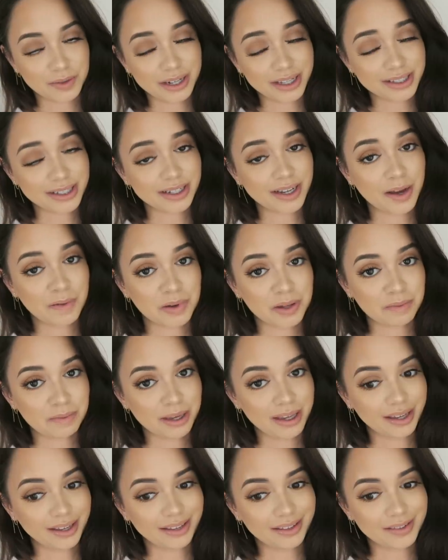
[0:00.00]
So he needs to come with
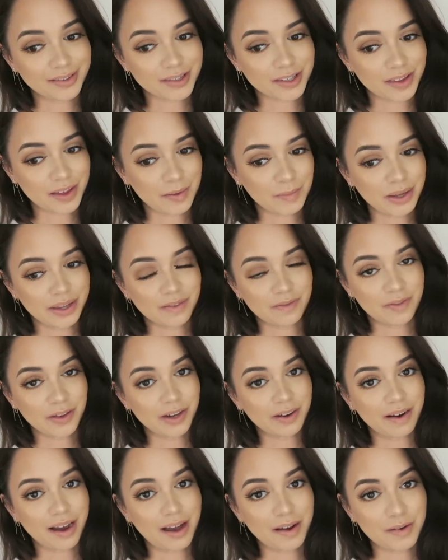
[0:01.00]
me so that we can
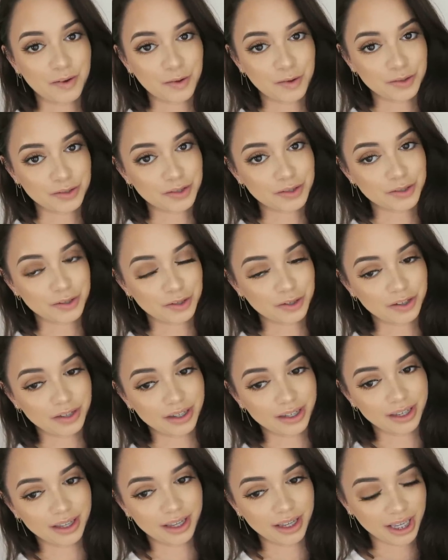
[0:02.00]
figure out whose is
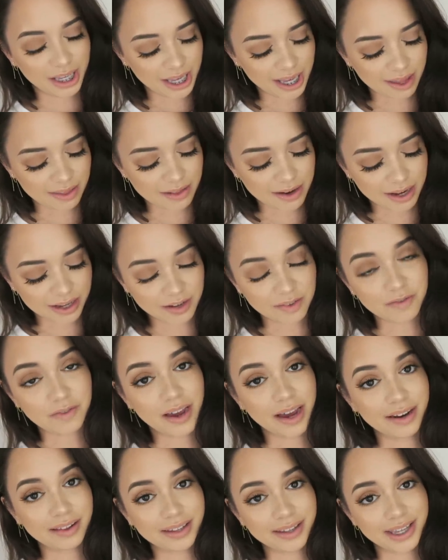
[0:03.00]
who. And then I can
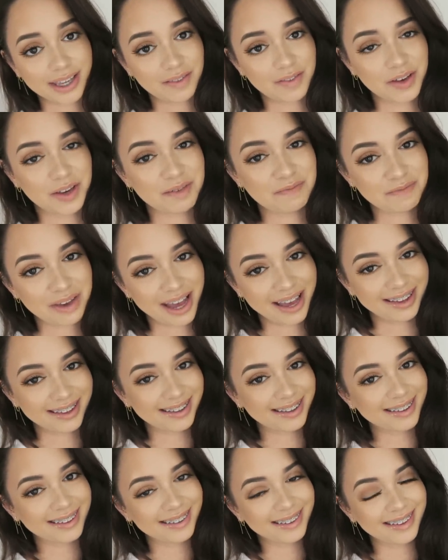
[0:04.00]
finally give him
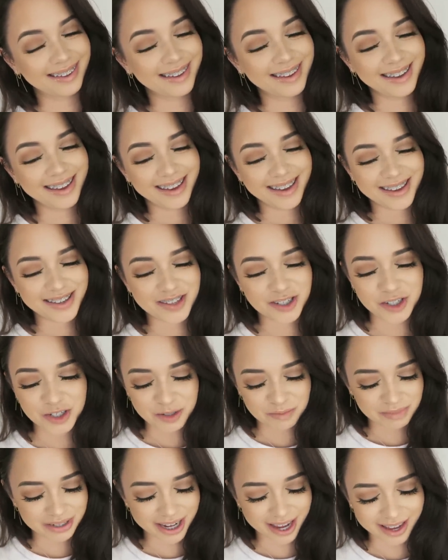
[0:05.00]
back his
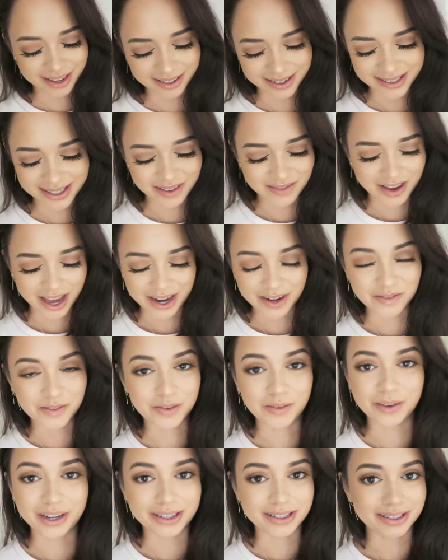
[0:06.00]
gym tag because I've had it
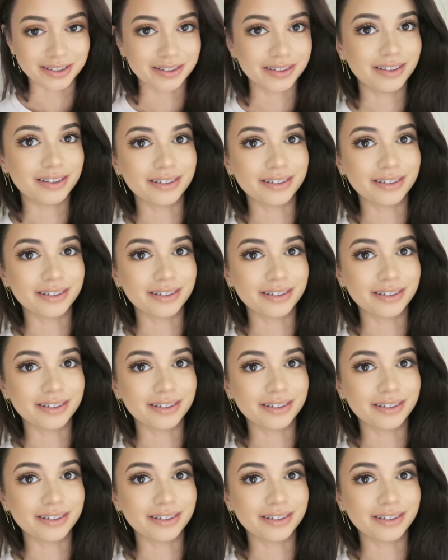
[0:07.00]
for way too